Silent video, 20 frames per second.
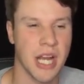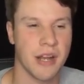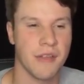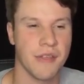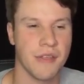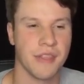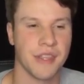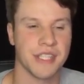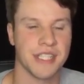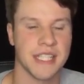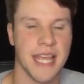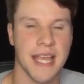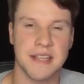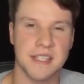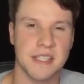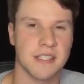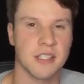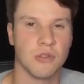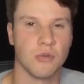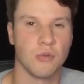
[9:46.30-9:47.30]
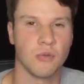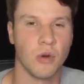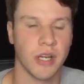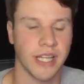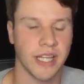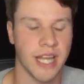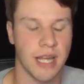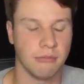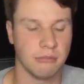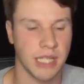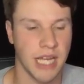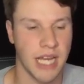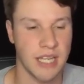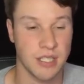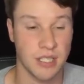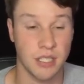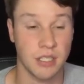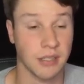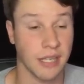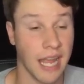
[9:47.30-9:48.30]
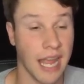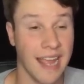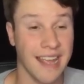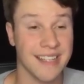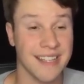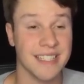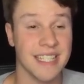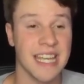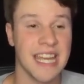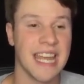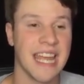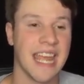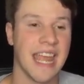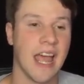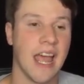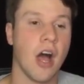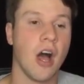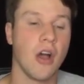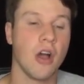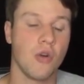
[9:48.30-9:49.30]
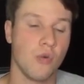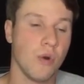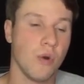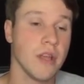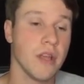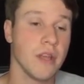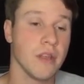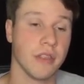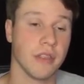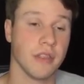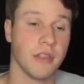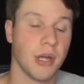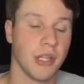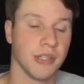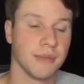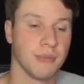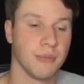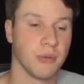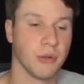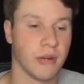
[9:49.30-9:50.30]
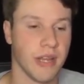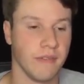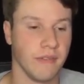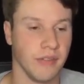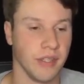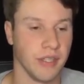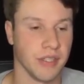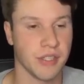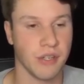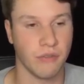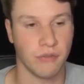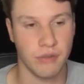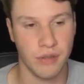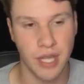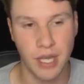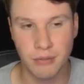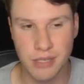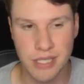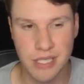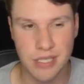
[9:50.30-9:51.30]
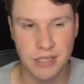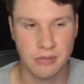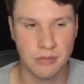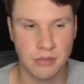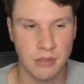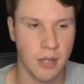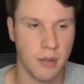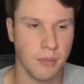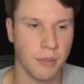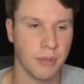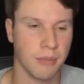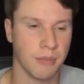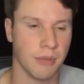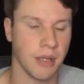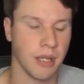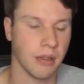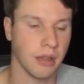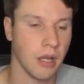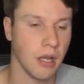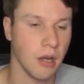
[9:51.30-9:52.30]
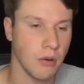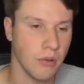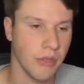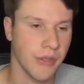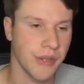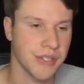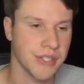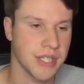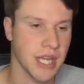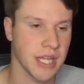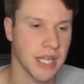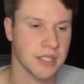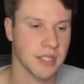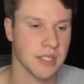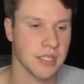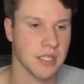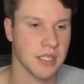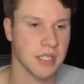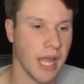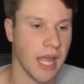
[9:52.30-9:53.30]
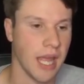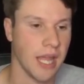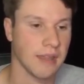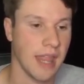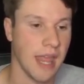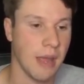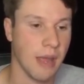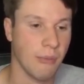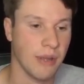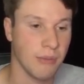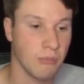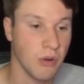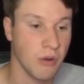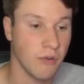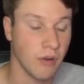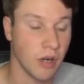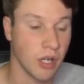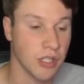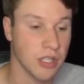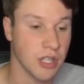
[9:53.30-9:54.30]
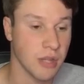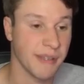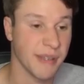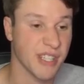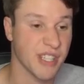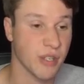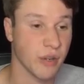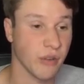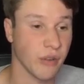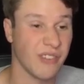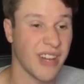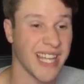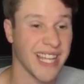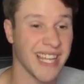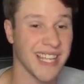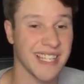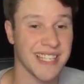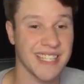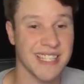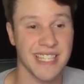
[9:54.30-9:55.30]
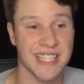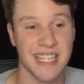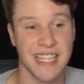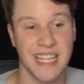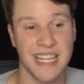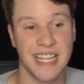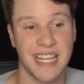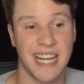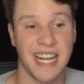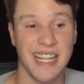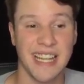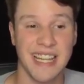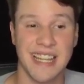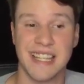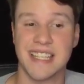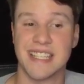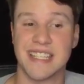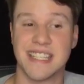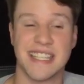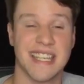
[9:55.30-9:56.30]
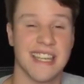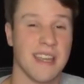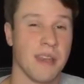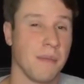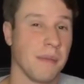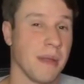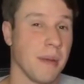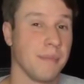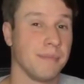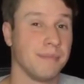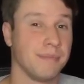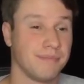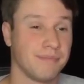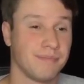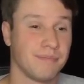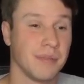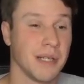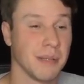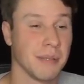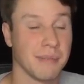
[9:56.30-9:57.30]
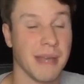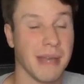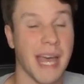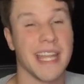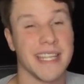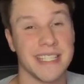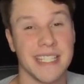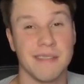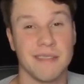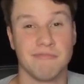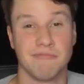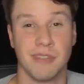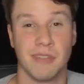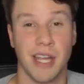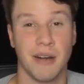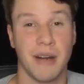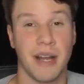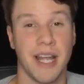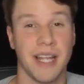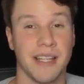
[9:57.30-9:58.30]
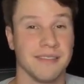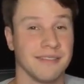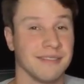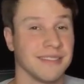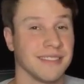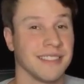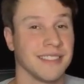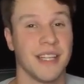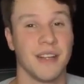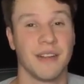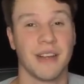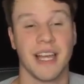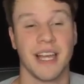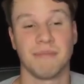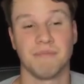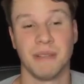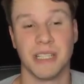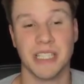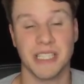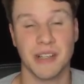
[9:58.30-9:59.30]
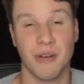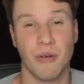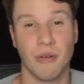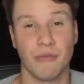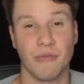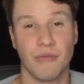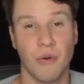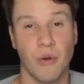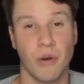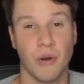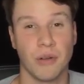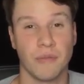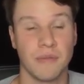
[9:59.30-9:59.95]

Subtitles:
higher than the Texans, who won a game last year and hung with the Baltimore Ravens. So for that reason, I'm going to put them below the Texans. And then we move on to the Minnesota Vikings. I think this is going to be pretty bad team. All right, they don't got much going for